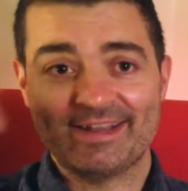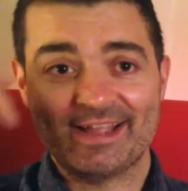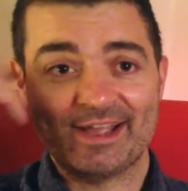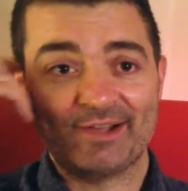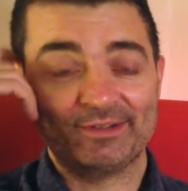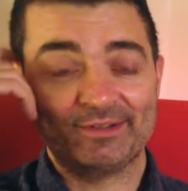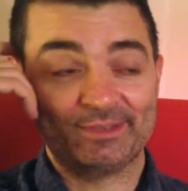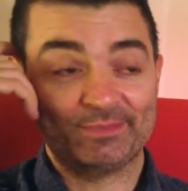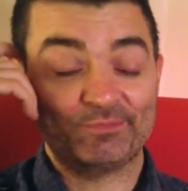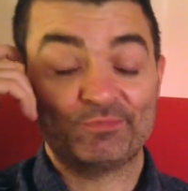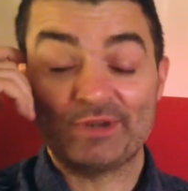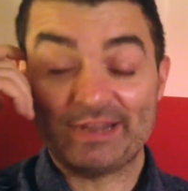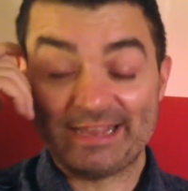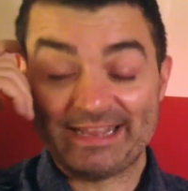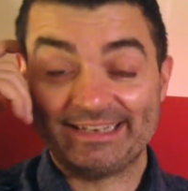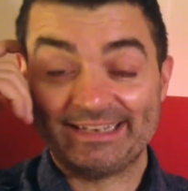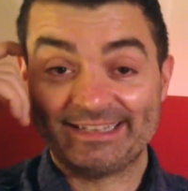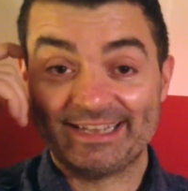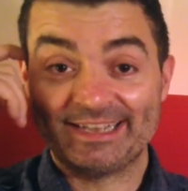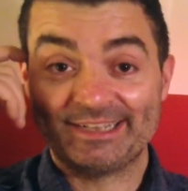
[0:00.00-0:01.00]
Now, it's a
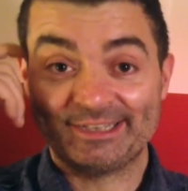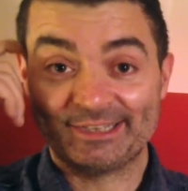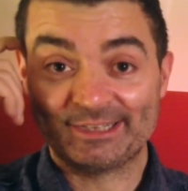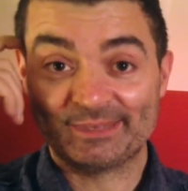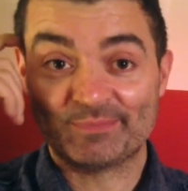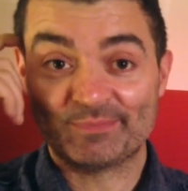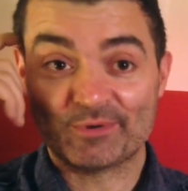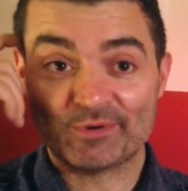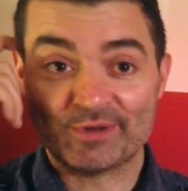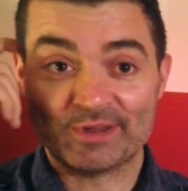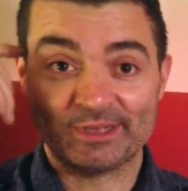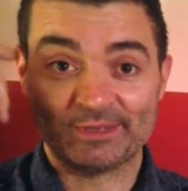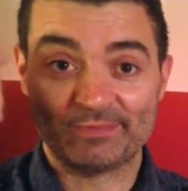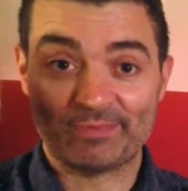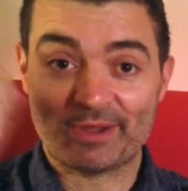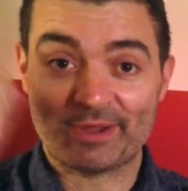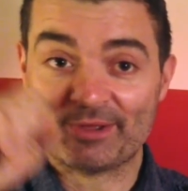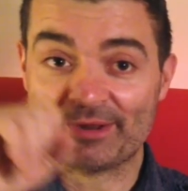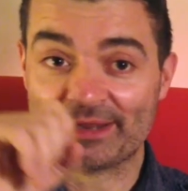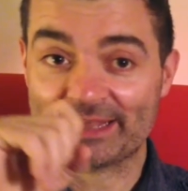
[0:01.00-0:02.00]
pretty intense experience
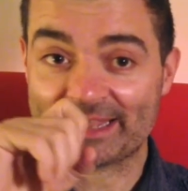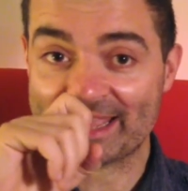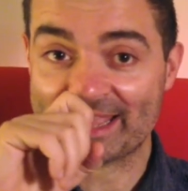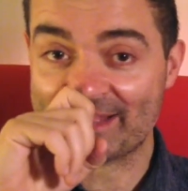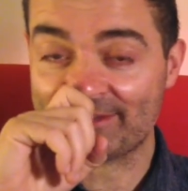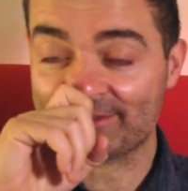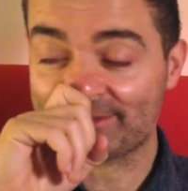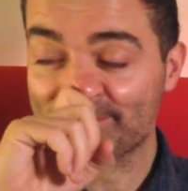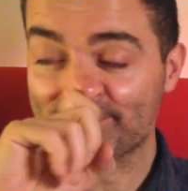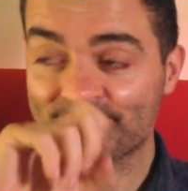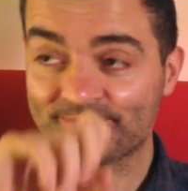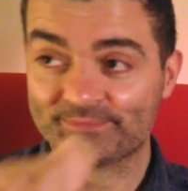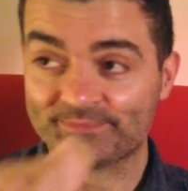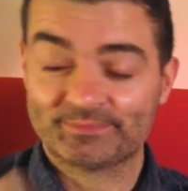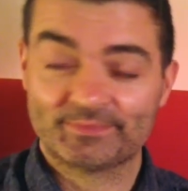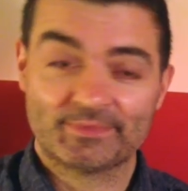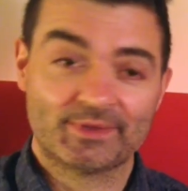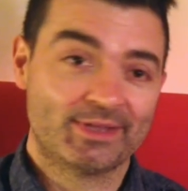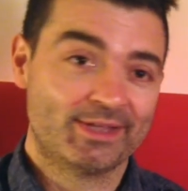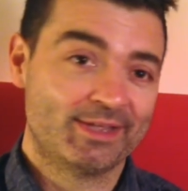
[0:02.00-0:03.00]
by all accounts.
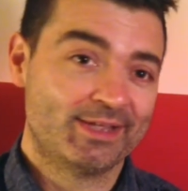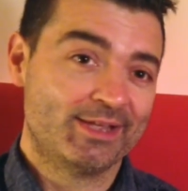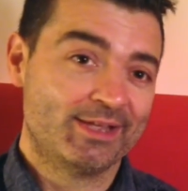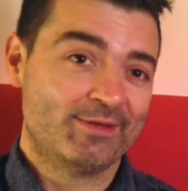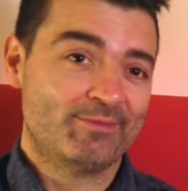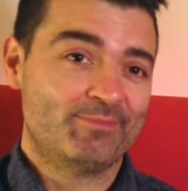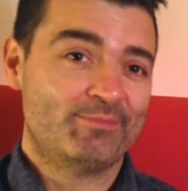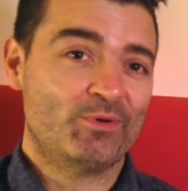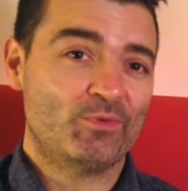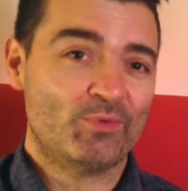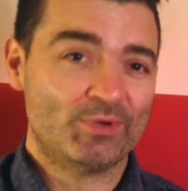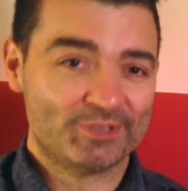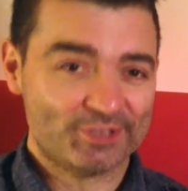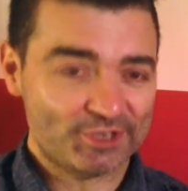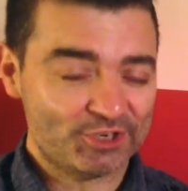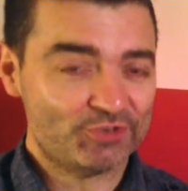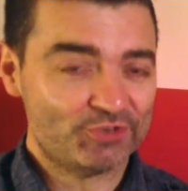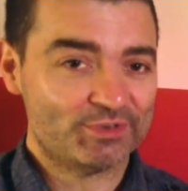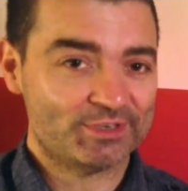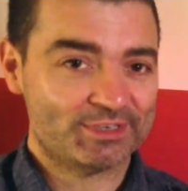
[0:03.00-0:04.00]
But what's
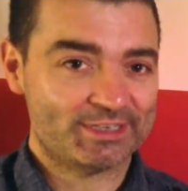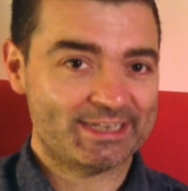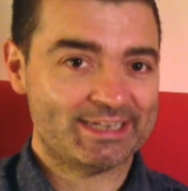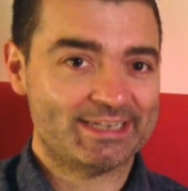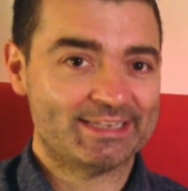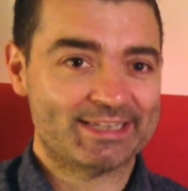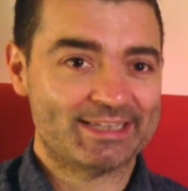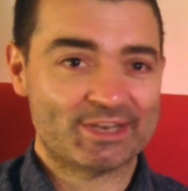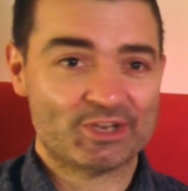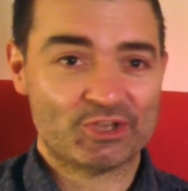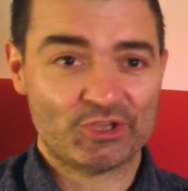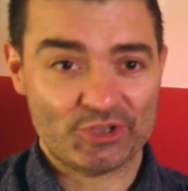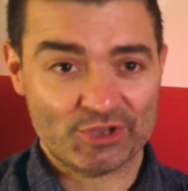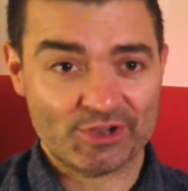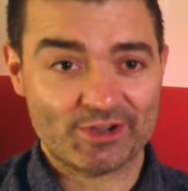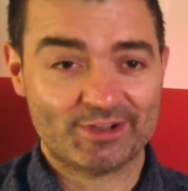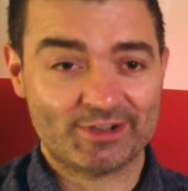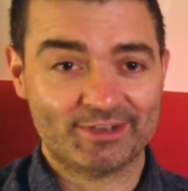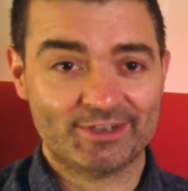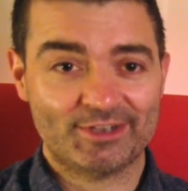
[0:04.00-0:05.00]
interesting is that
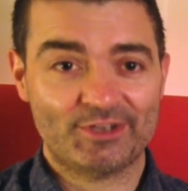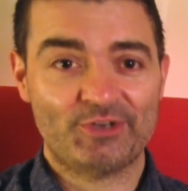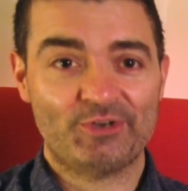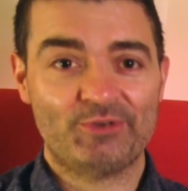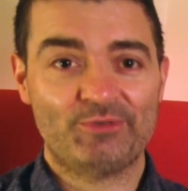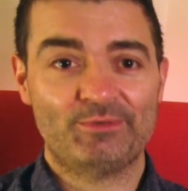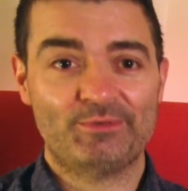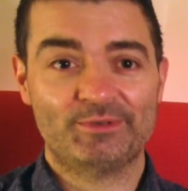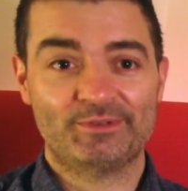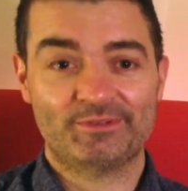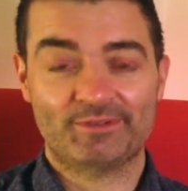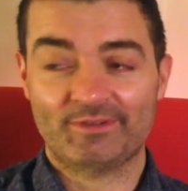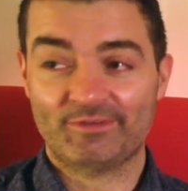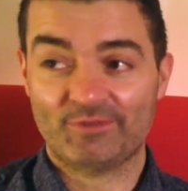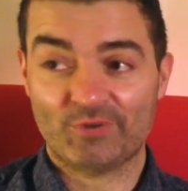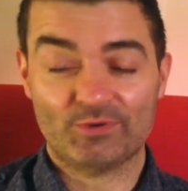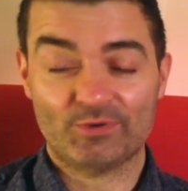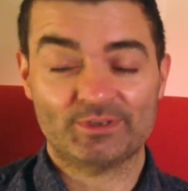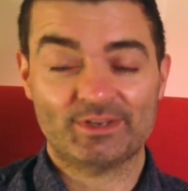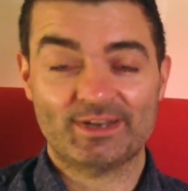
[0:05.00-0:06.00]
Jung, who was,
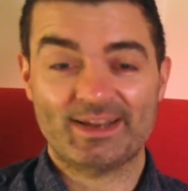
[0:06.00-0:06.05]
of course,